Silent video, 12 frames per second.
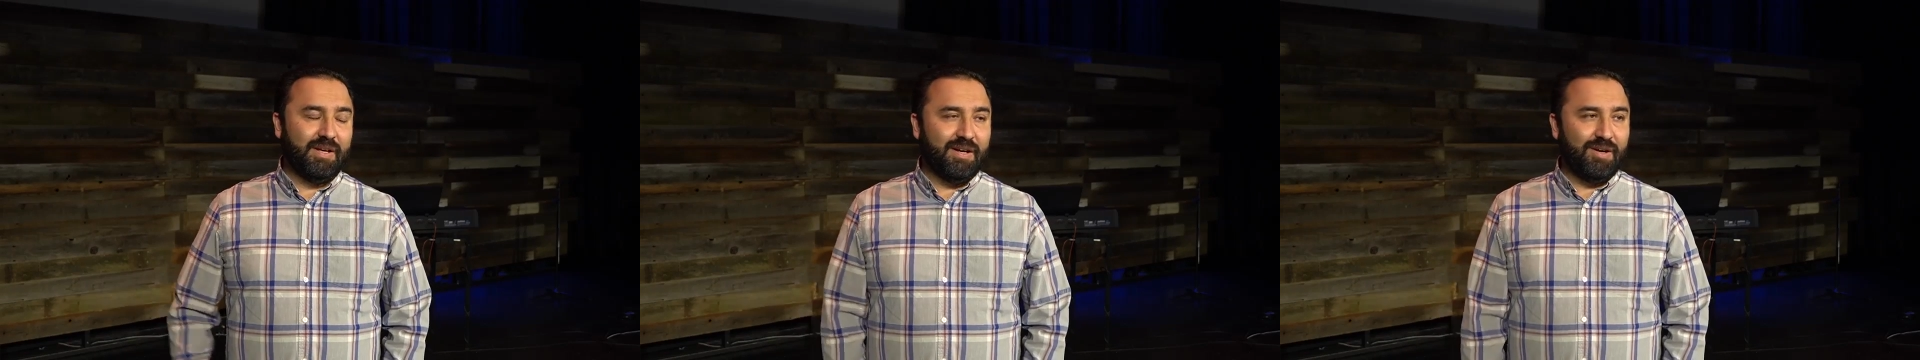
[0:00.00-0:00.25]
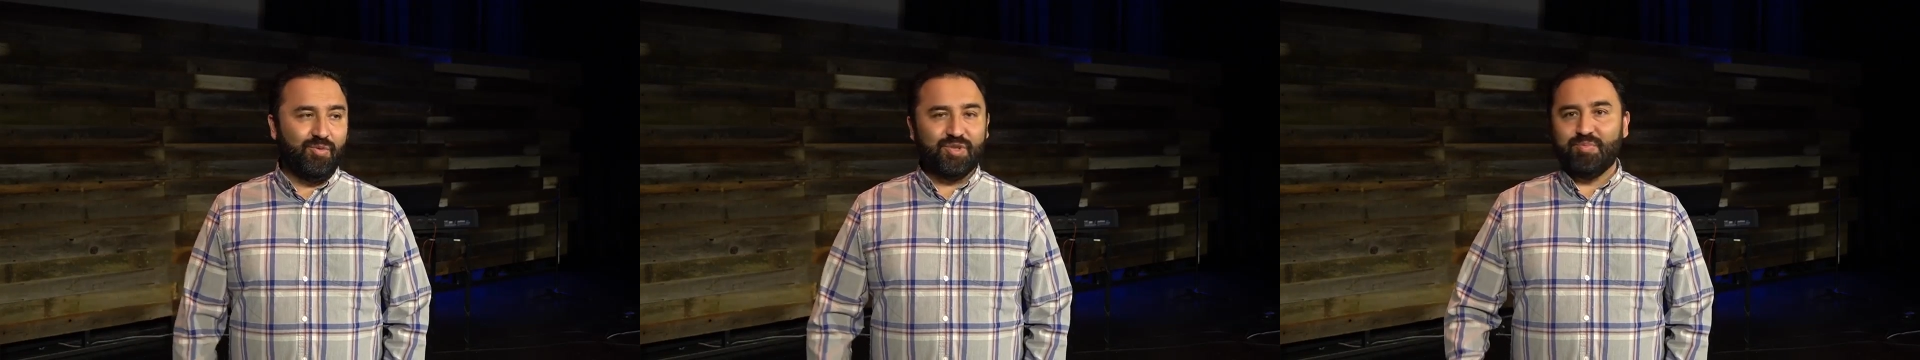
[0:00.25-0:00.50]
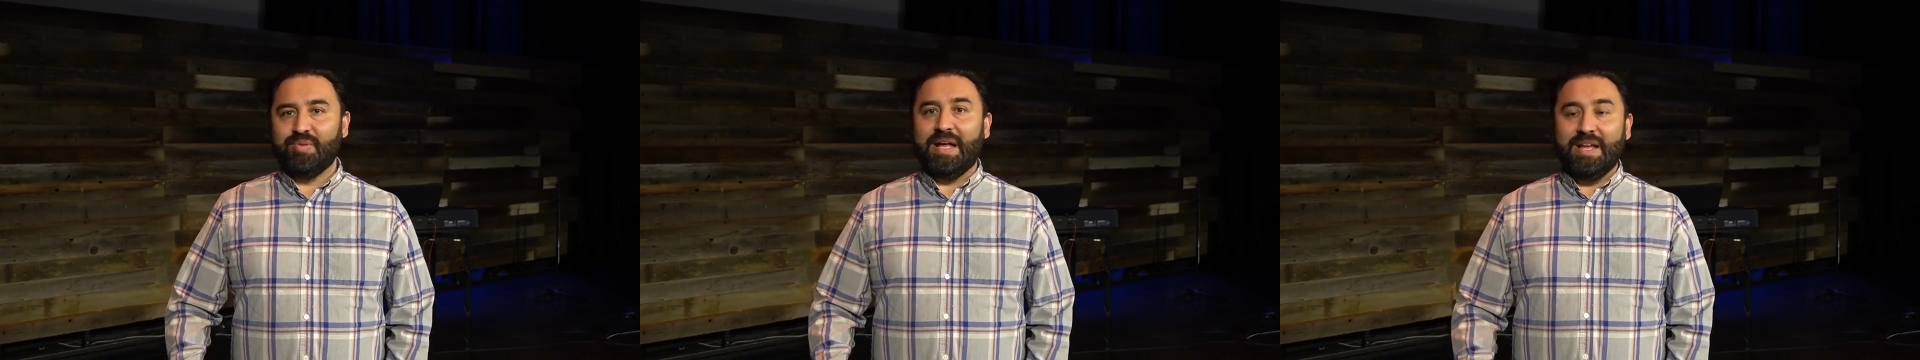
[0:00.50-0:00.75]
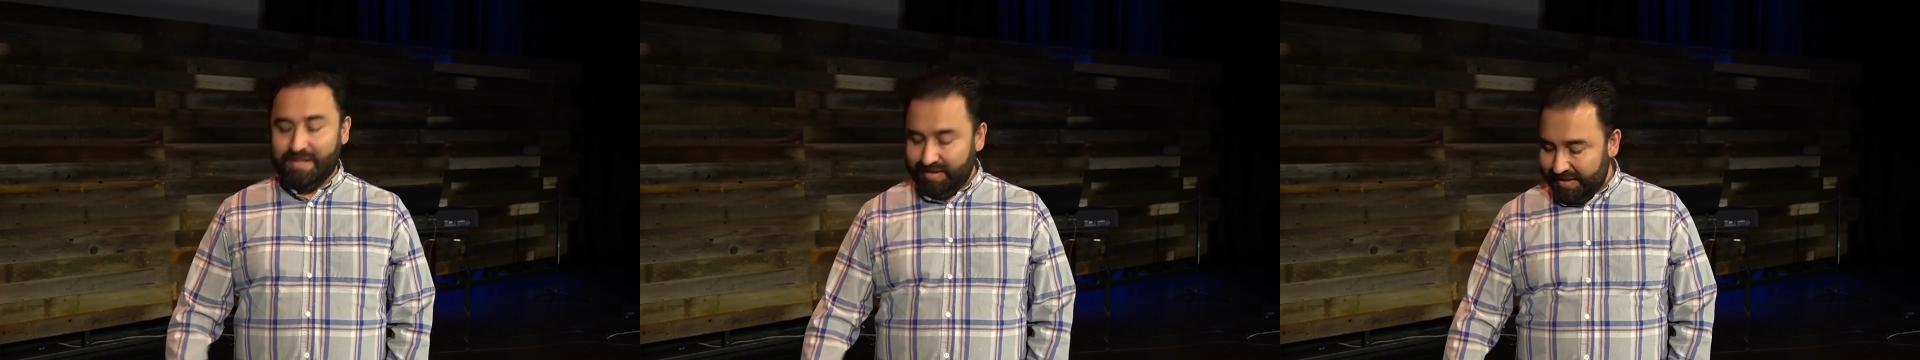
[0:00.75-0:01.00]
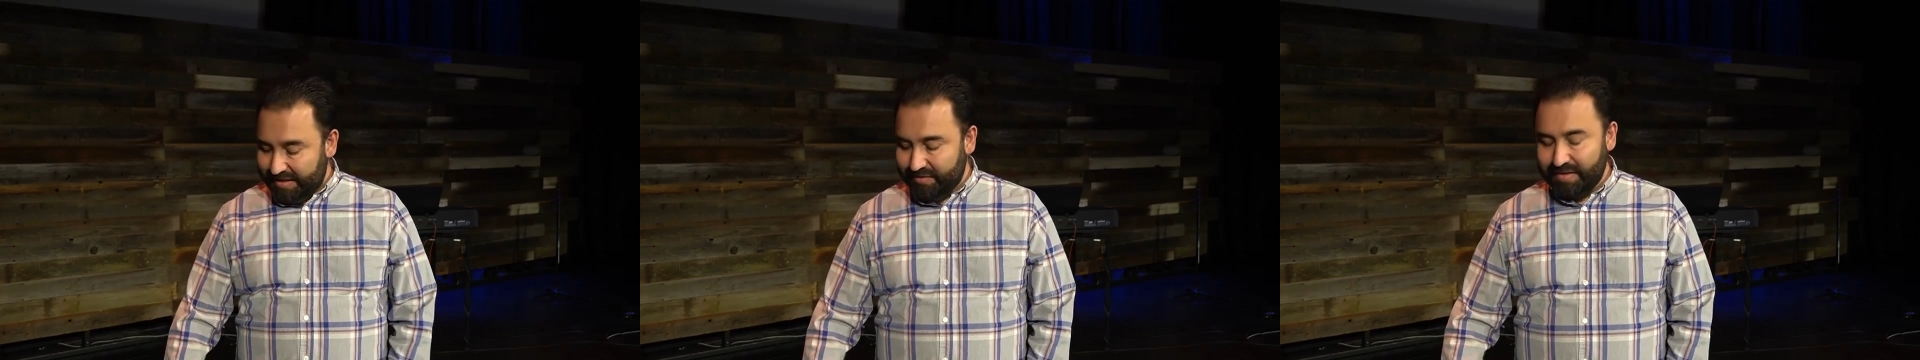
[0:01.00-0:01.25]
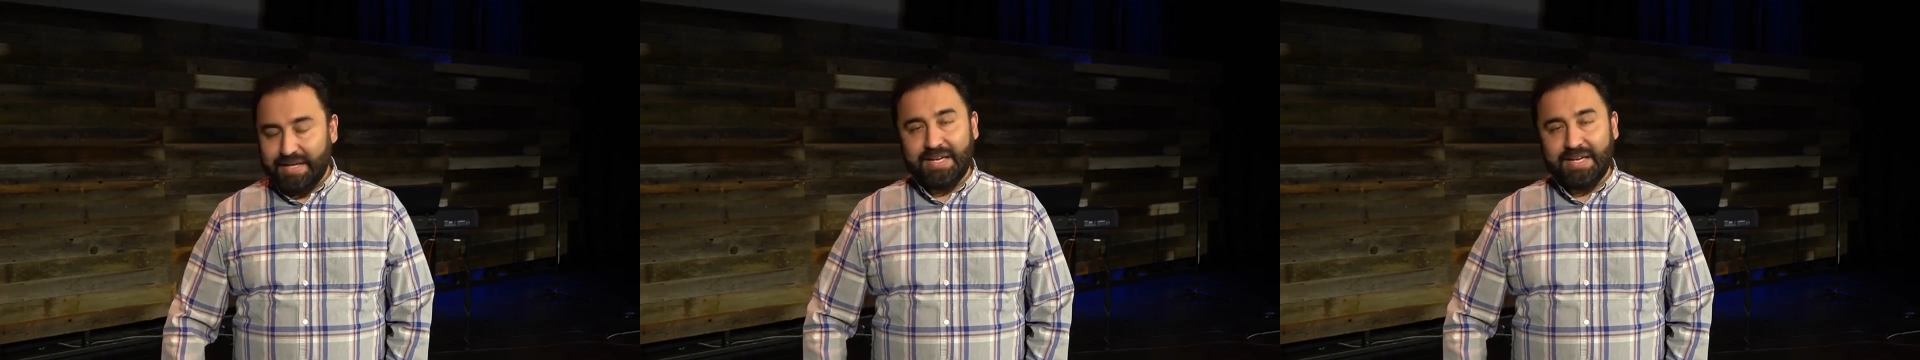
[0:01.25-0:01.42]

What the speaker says: was planted